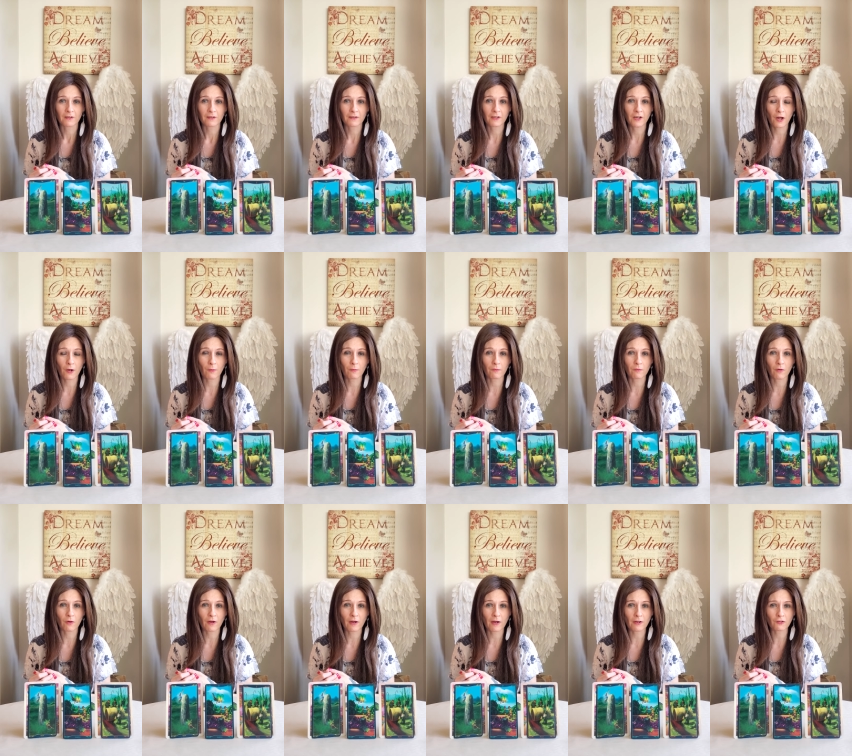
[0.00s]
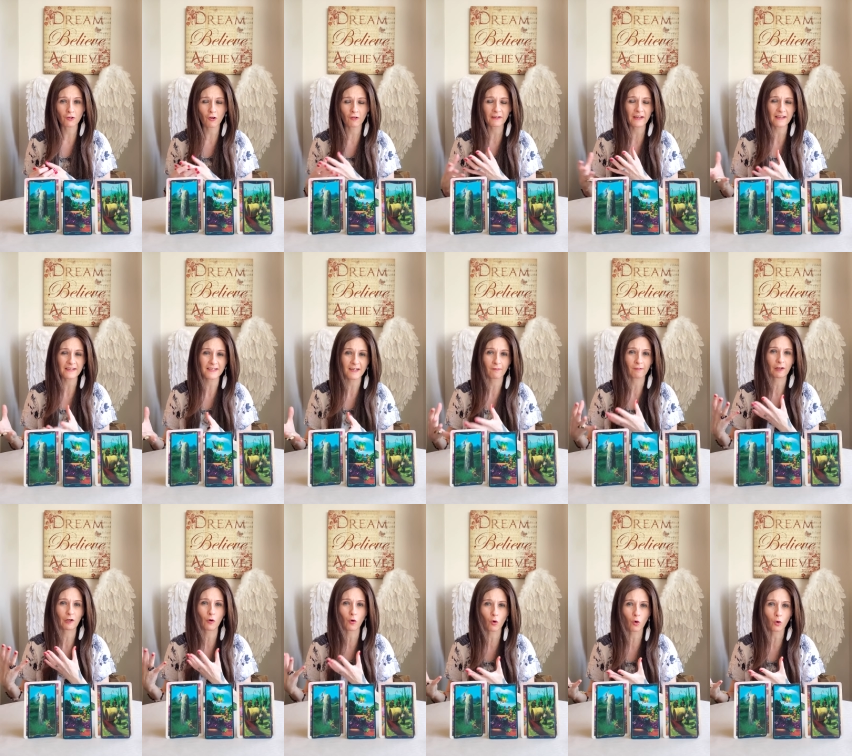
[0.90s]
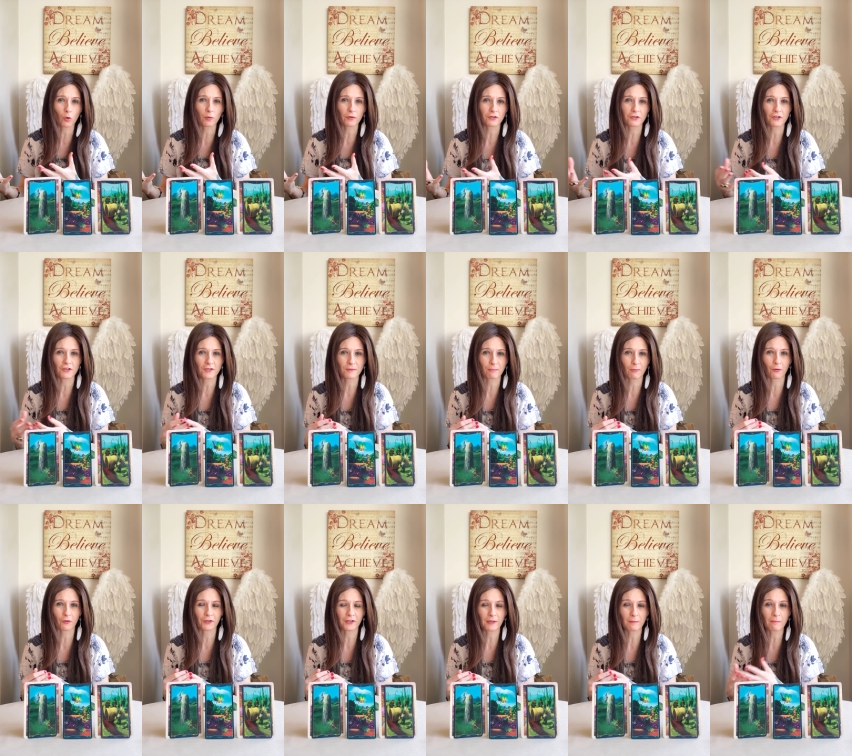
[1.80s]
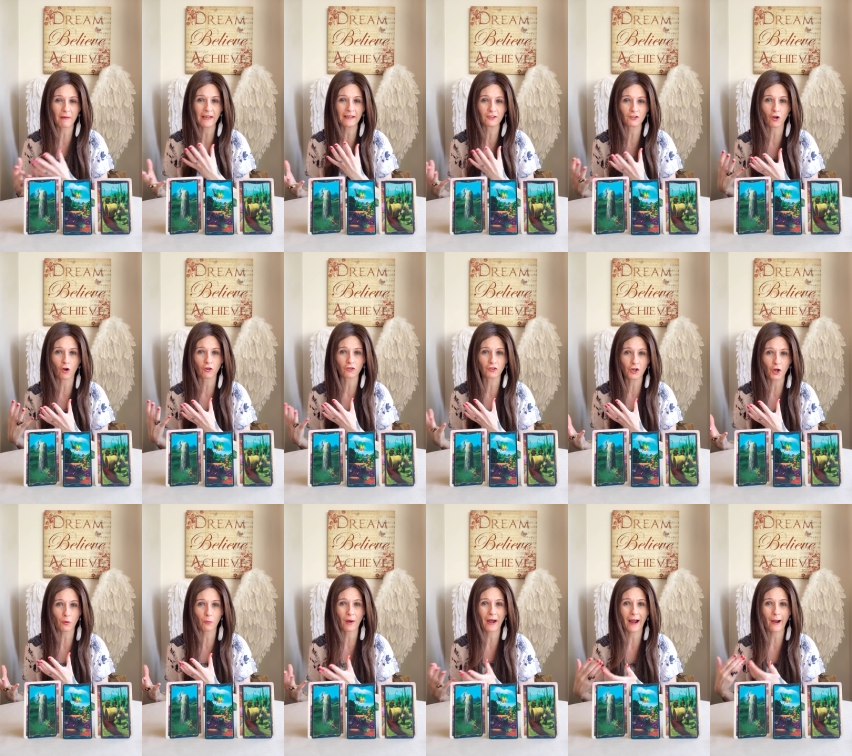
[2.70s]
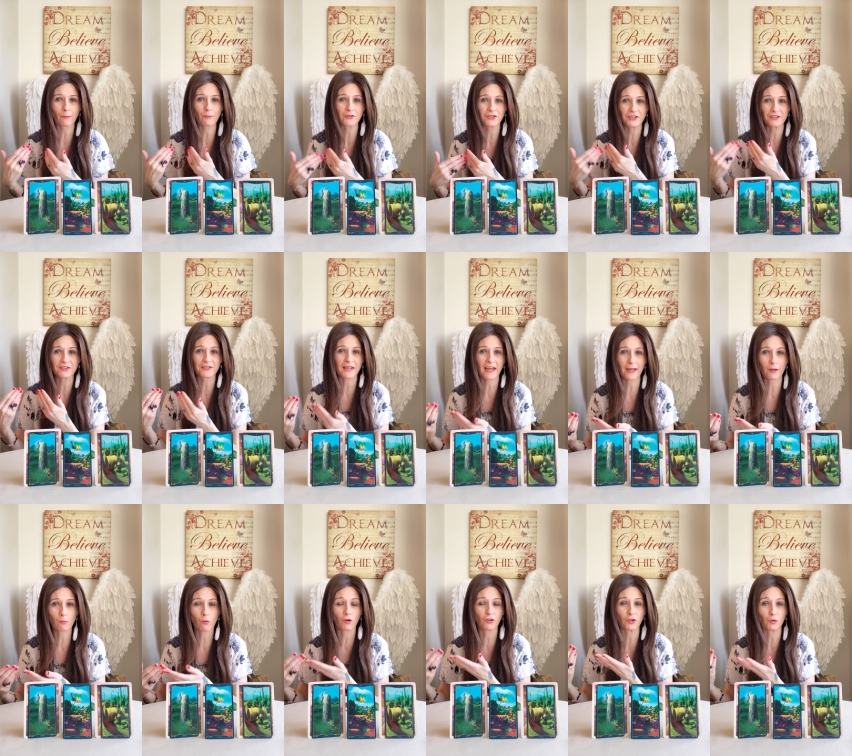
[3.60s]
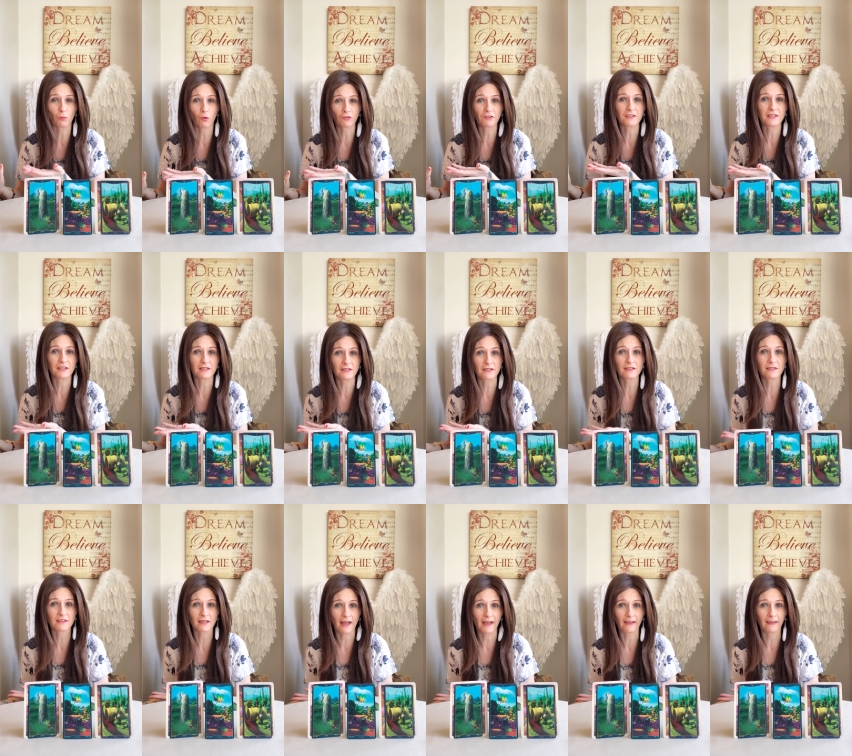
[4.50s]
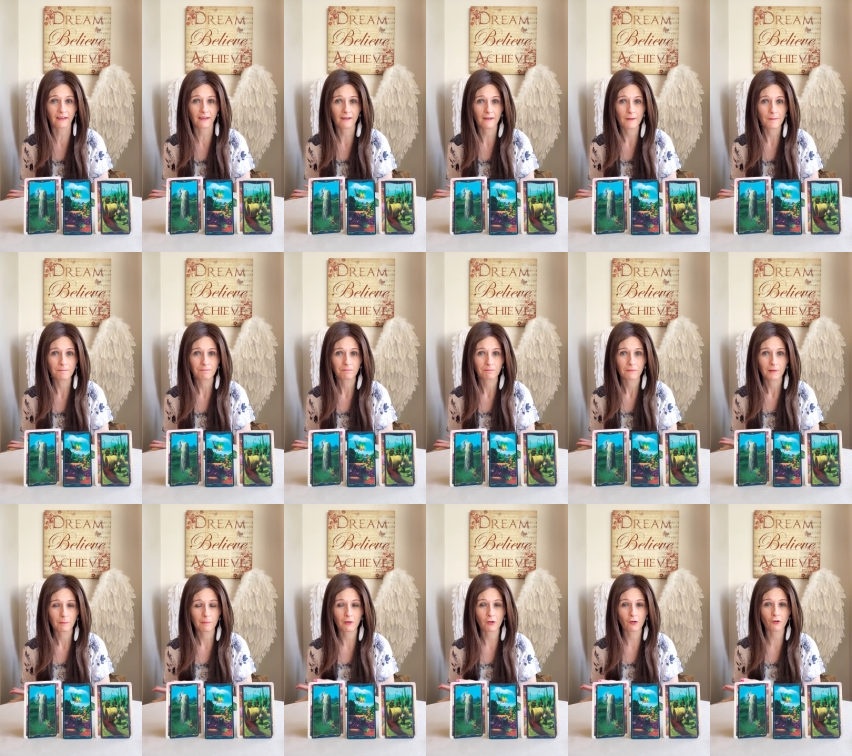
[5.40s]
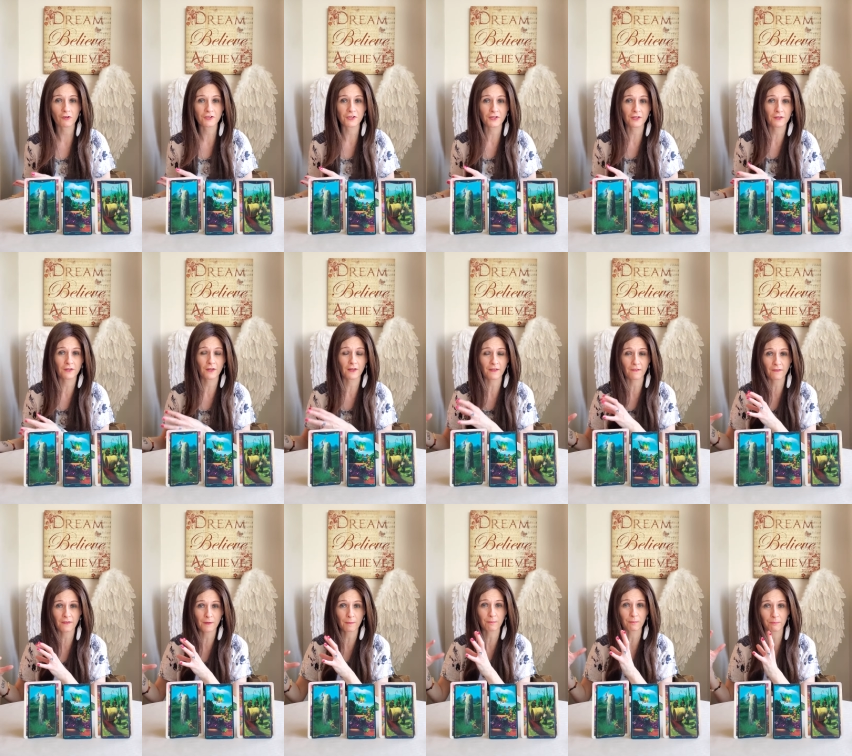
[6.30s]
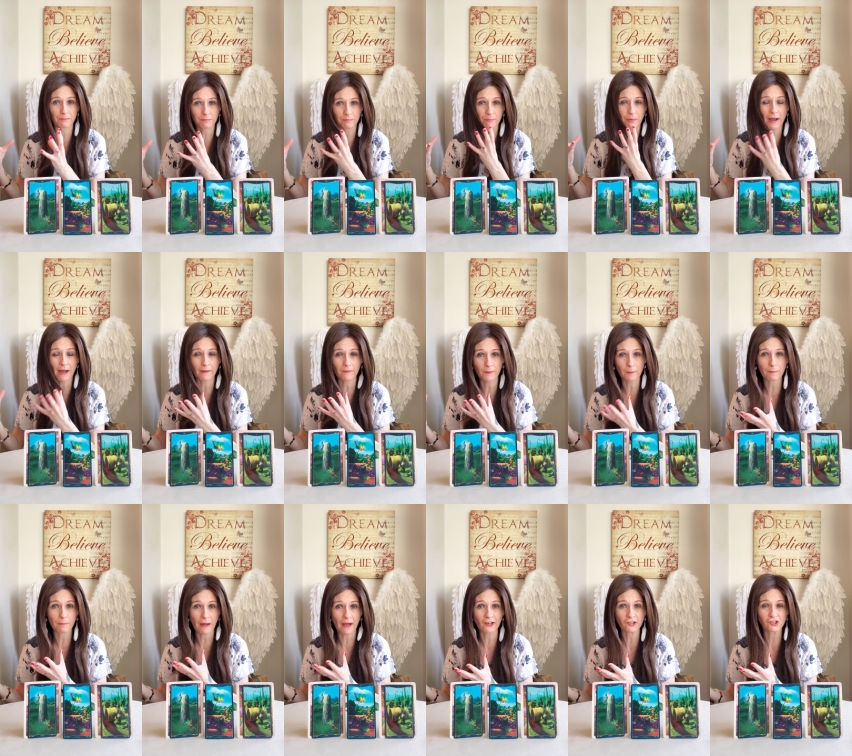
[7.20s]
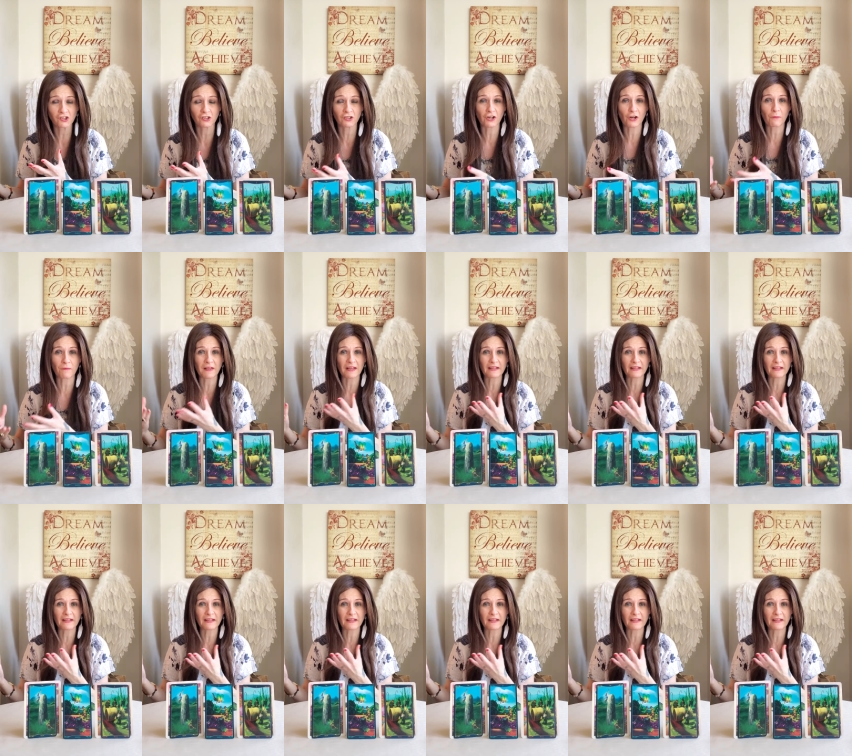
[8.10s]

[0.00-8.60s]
you know, not necessarily awkwardness, but you may not know how to say what you wanted to say because the, the, the passion, you know,